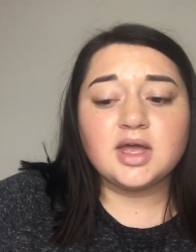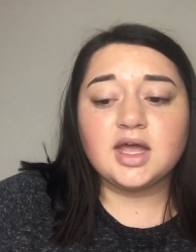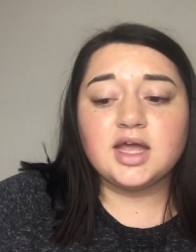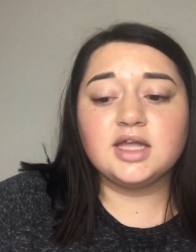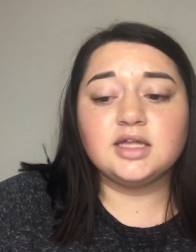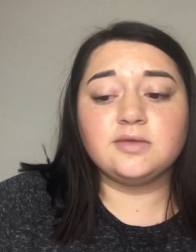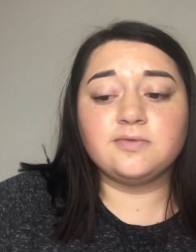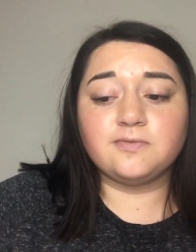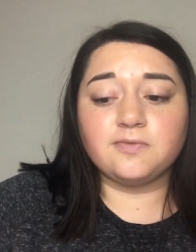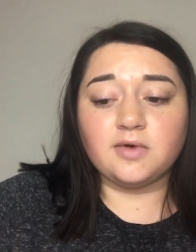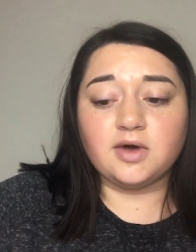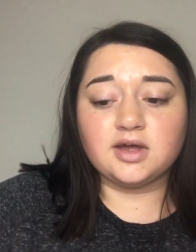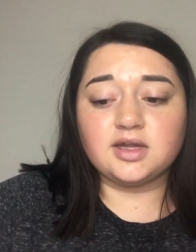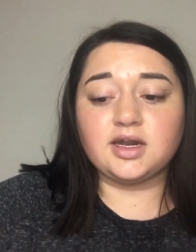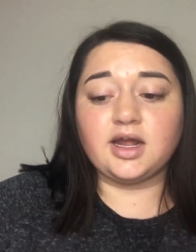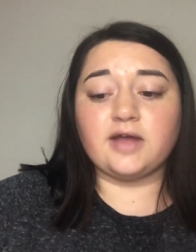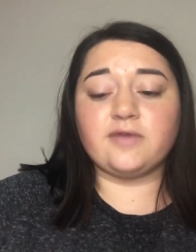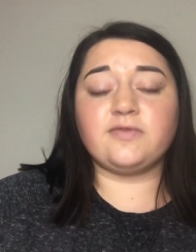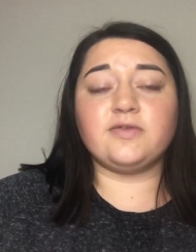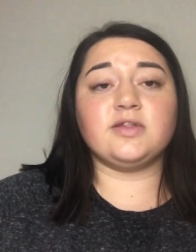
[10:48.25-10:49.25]
It's fun.
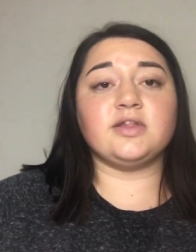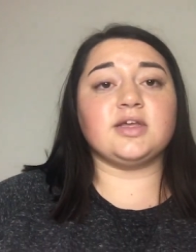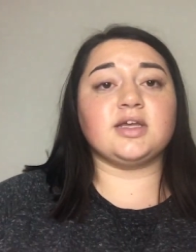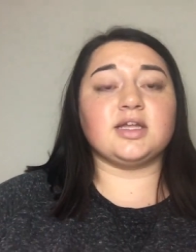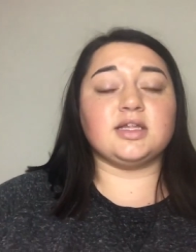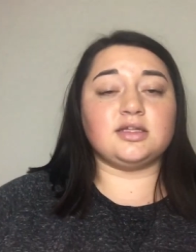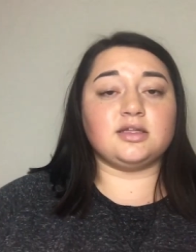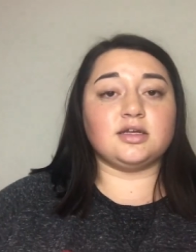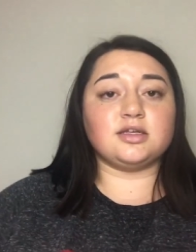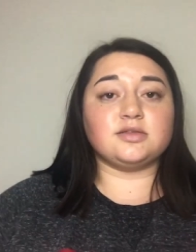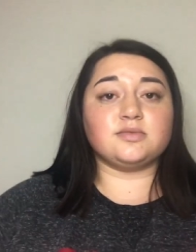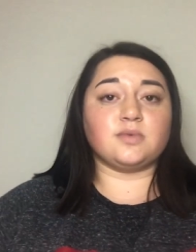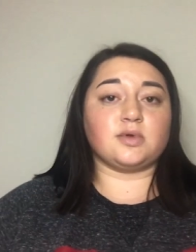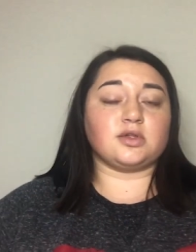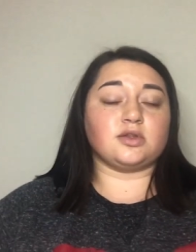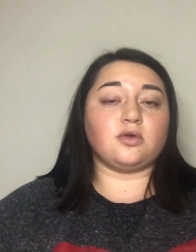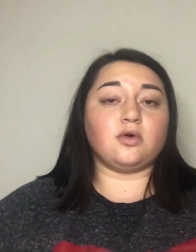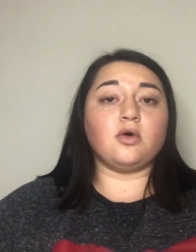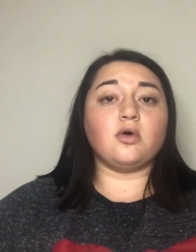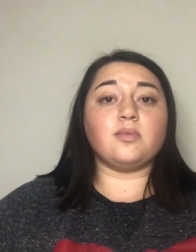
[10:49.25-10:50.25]
I feel like it does
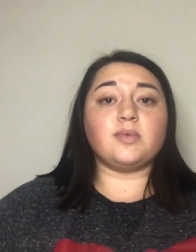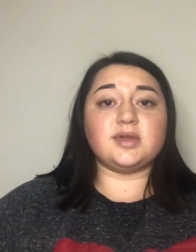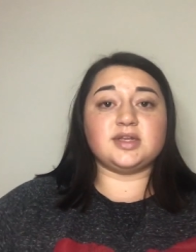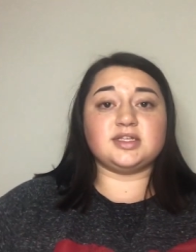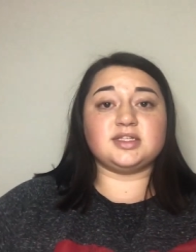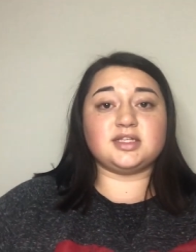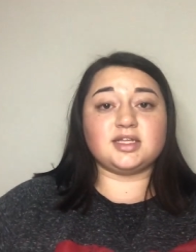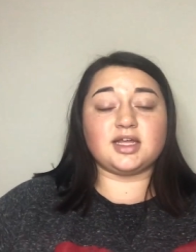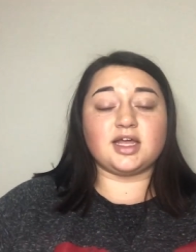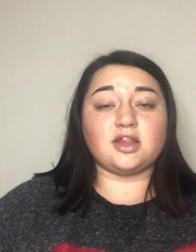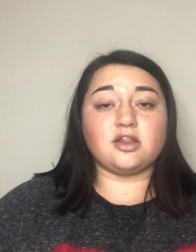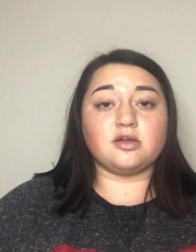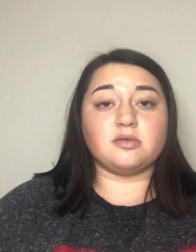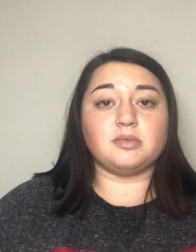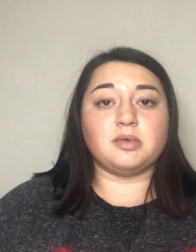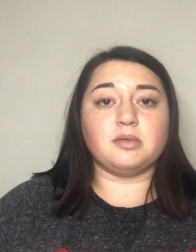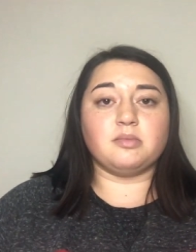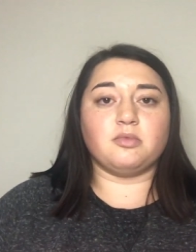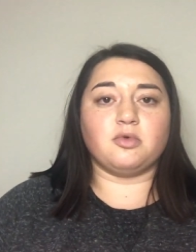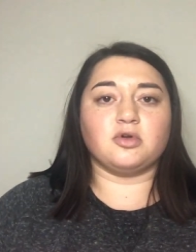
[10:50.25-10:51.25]
bring the whole piece together a
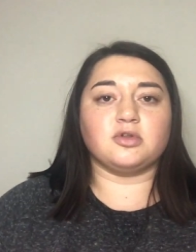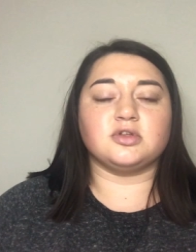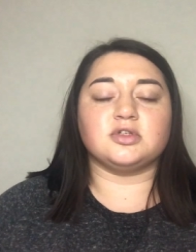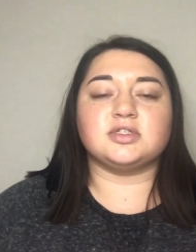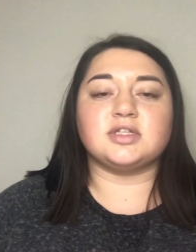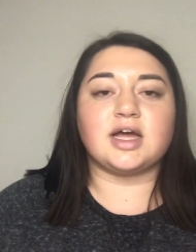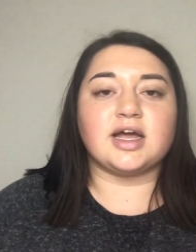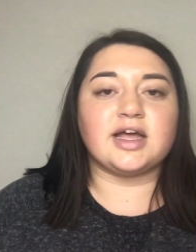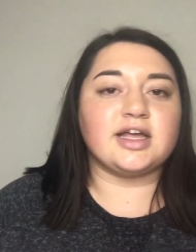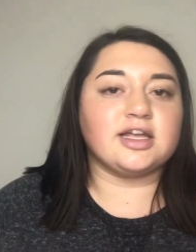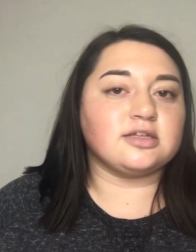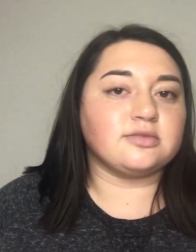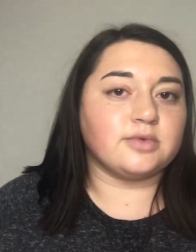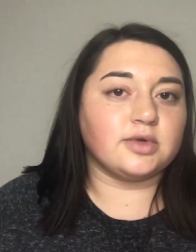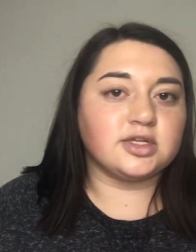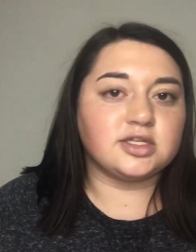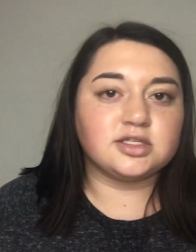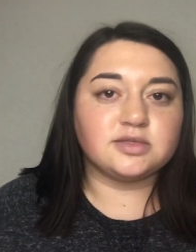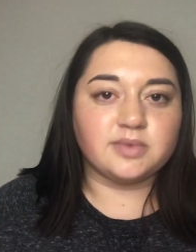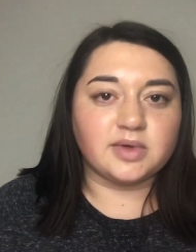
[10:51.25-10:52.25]
bit more. There's not as
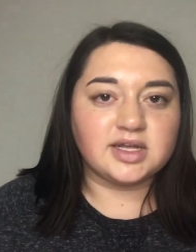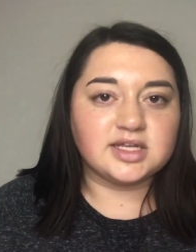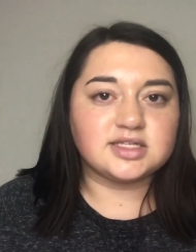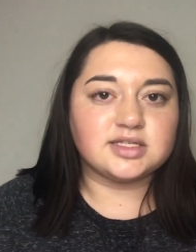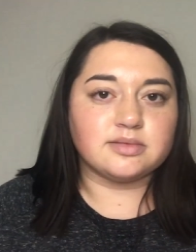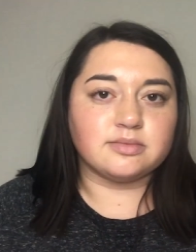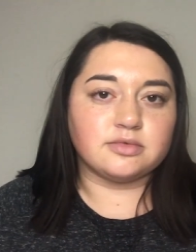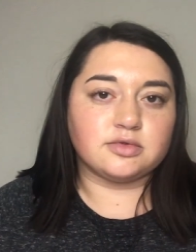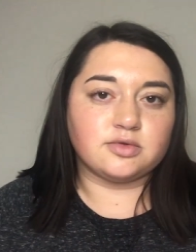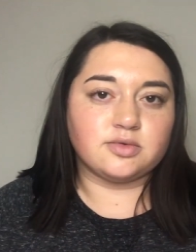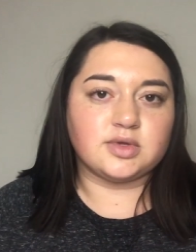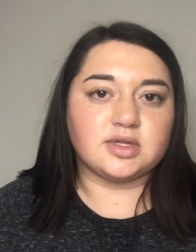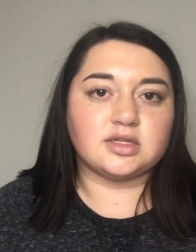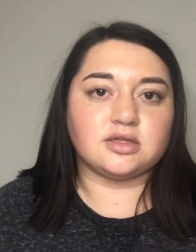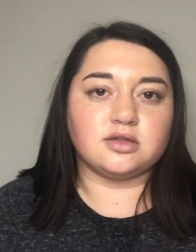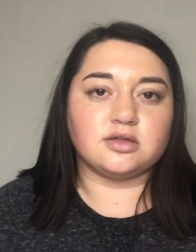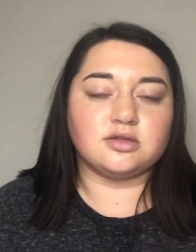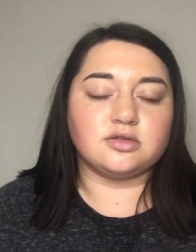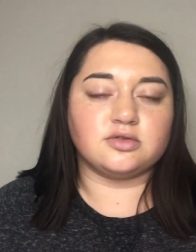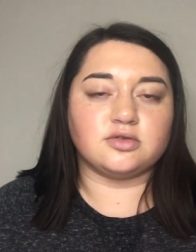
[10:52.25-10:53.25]
much space in between
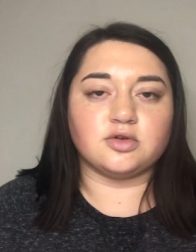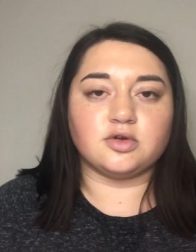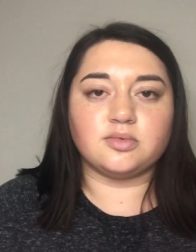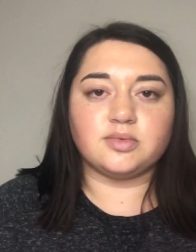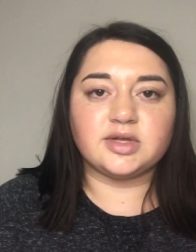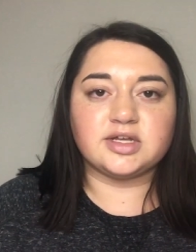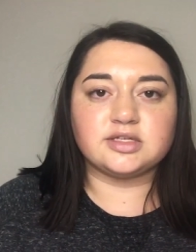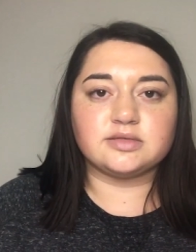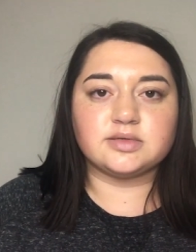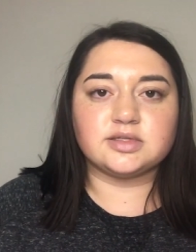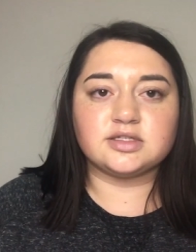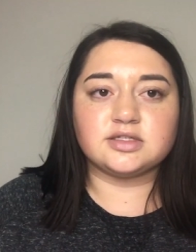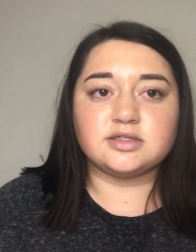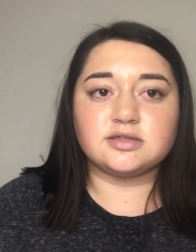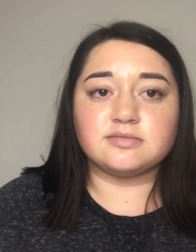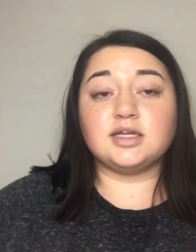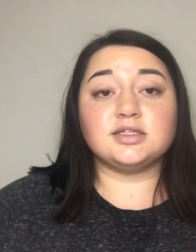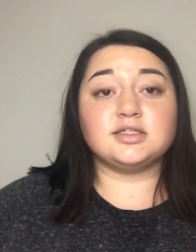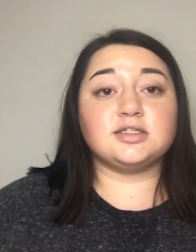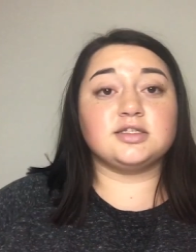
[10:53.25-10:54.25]
the drill placements.
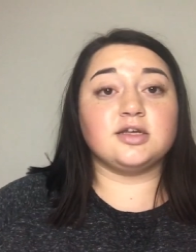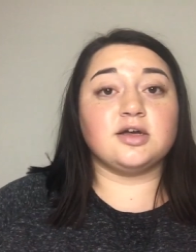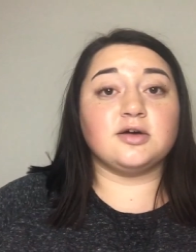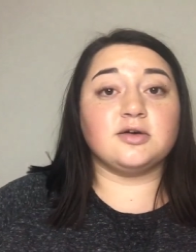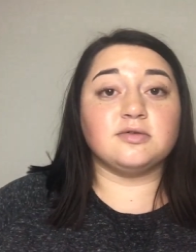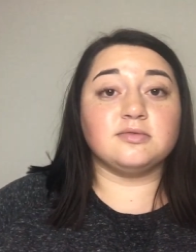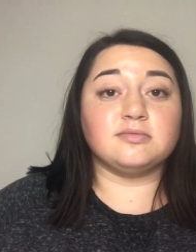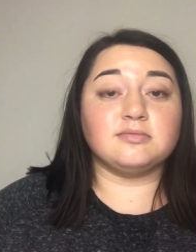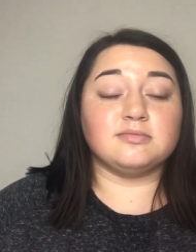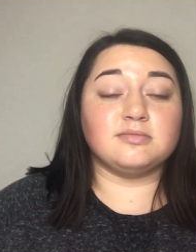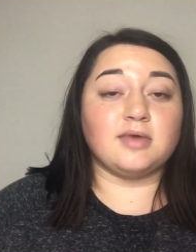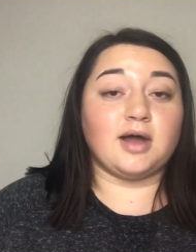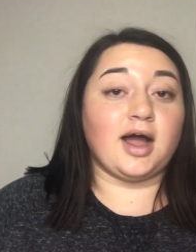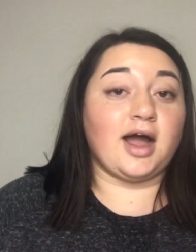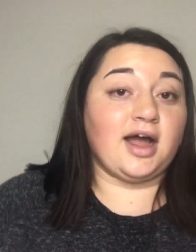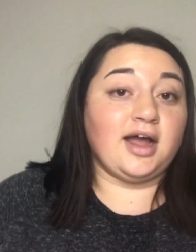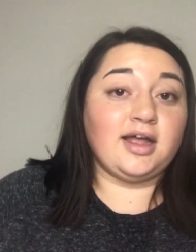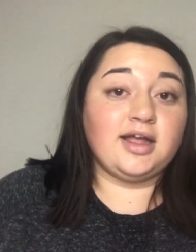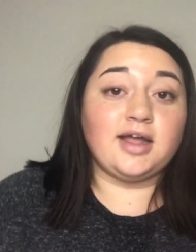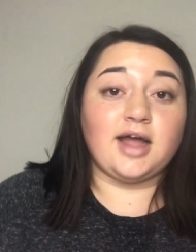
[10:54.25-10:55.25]
So
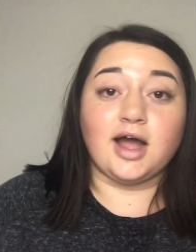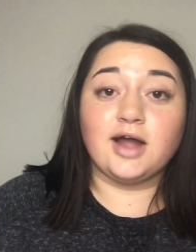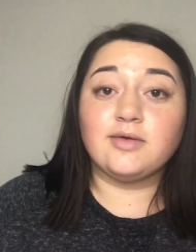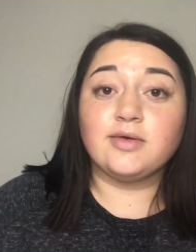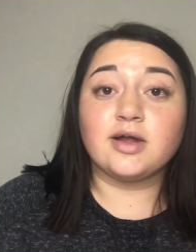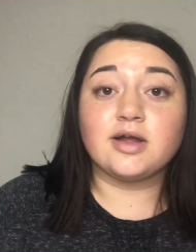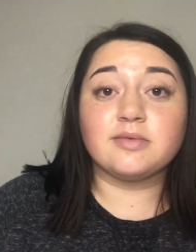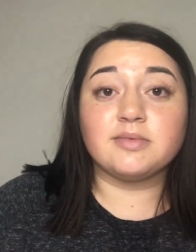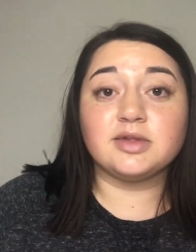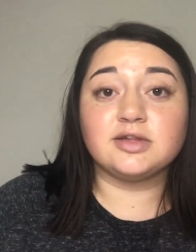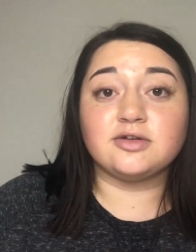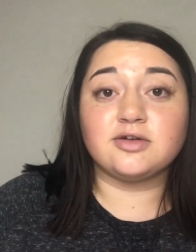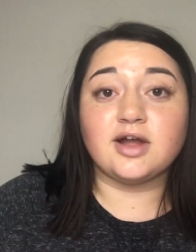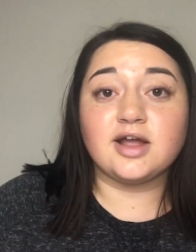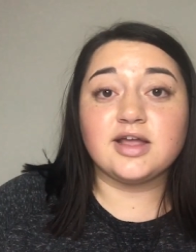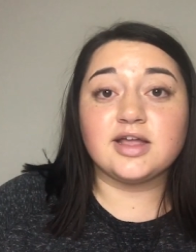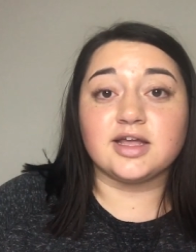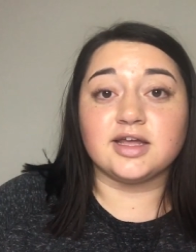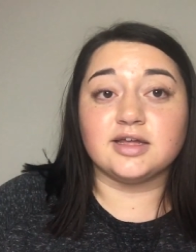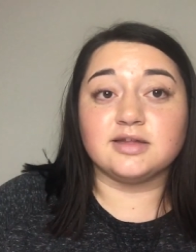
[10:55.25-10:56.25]
I, I recommend
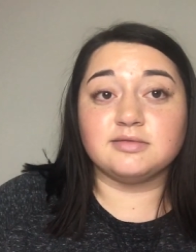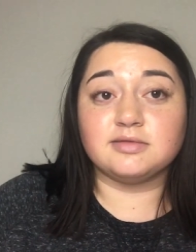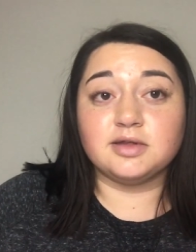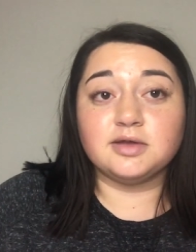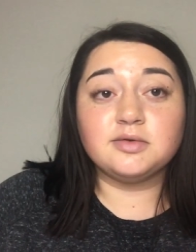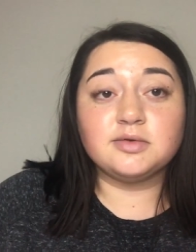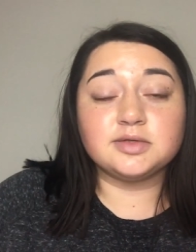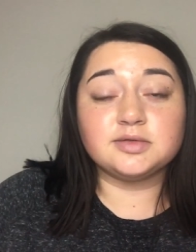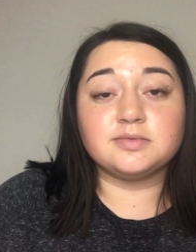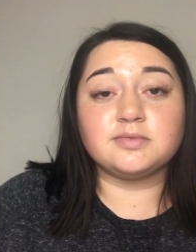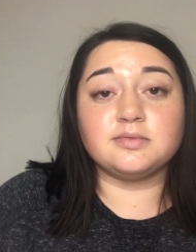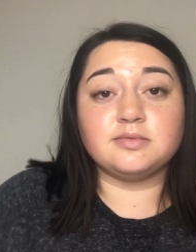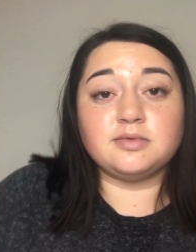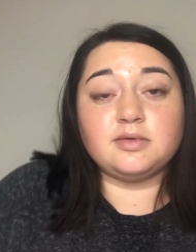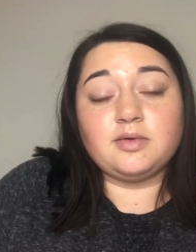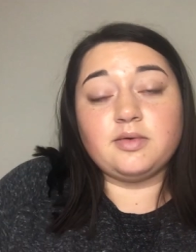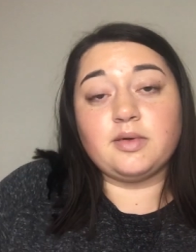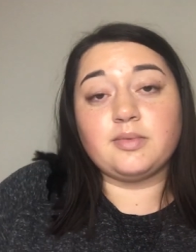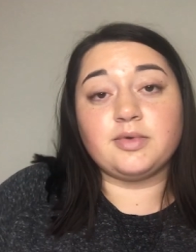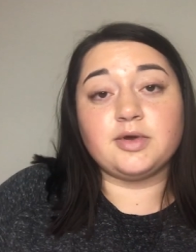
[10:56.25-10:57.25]
trying it. It was
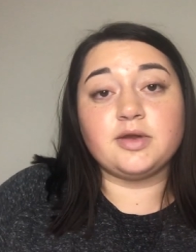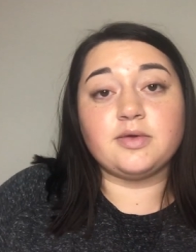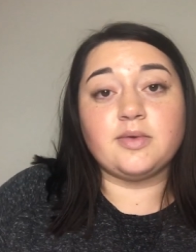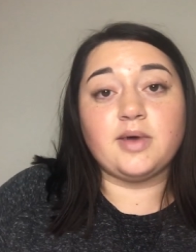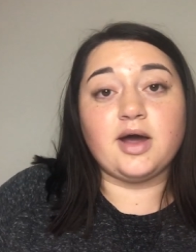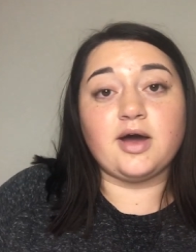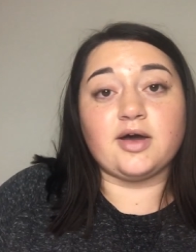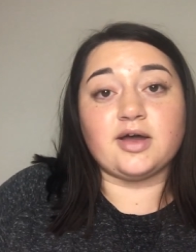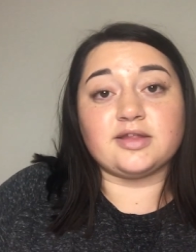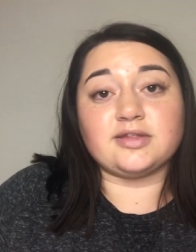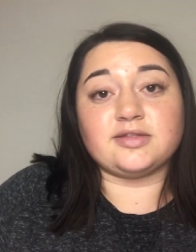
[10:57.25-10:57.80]
it went pretty well, I